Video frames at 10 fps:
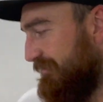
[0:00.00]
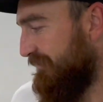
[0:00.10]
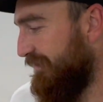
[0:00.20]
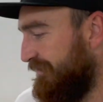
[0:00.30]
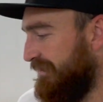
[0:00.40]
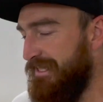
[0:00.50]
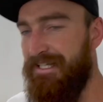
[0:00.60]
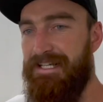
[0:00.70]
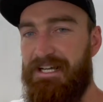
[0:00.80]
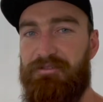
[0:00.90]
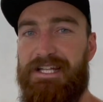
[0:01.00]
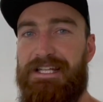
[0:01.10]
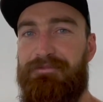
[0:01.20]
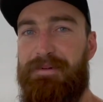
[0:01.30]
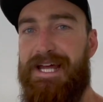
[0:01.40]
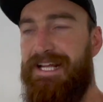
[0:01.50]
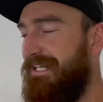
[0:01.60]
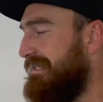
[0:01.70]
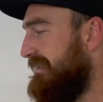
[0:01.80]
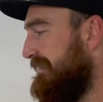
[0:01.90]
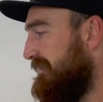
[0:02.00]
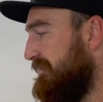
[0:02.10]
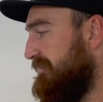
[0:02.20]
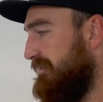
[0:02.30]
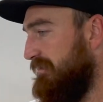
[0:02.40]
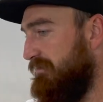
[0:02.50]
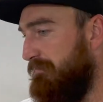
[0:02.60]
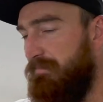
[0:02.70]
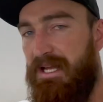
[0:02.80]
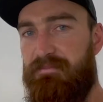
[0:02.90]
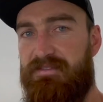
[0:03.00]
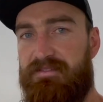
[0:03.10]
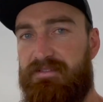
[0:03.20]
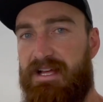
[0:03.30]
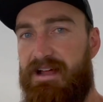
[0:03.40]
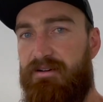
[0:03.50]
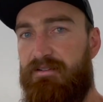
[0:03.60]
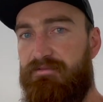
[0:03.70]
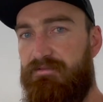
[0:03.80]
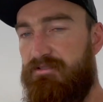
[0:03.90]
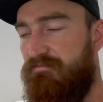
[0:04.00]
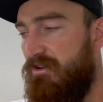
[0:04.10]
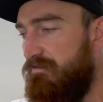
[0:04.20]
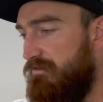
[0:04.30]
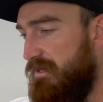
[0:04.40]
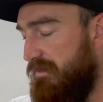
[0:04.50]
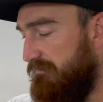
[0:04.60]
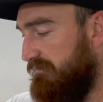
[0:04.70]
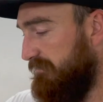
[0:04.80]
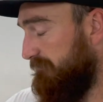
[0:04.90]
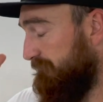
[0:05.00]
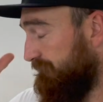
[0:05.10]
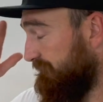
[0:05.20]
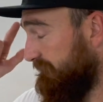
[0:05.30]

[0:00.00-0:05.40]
So I have to get a lift back because I dropped Pep's car off from